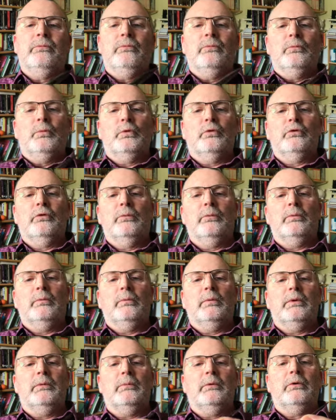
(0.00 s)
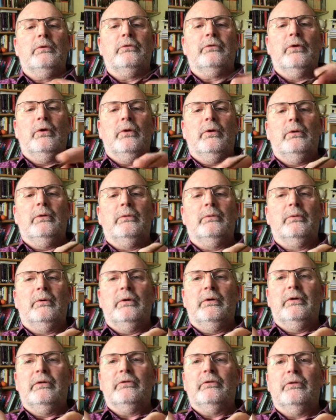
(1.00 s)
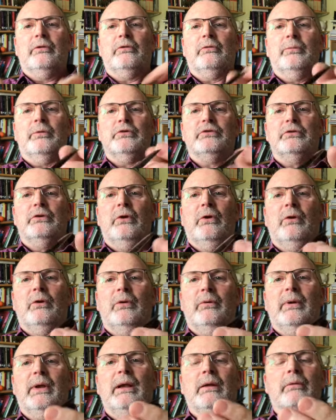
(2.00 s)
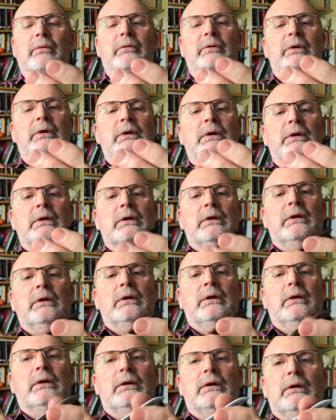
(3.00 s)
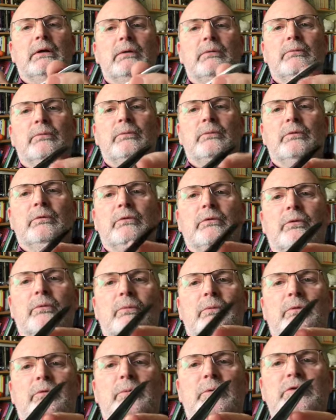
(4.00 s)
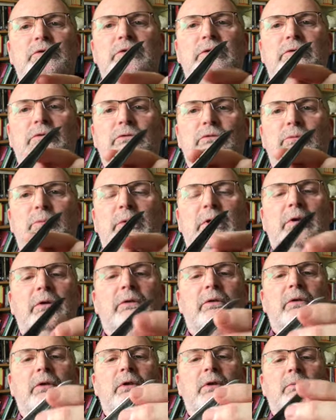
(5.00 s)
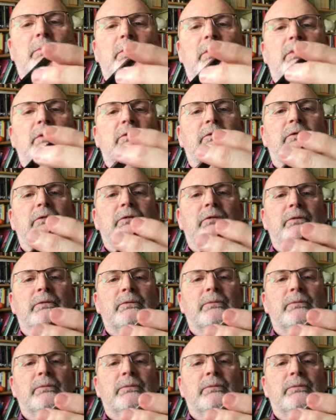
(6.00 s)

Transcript: presumably because the hollow grind hasn't got so much to hollow out. Um, it's not as much distance from here to there, but it's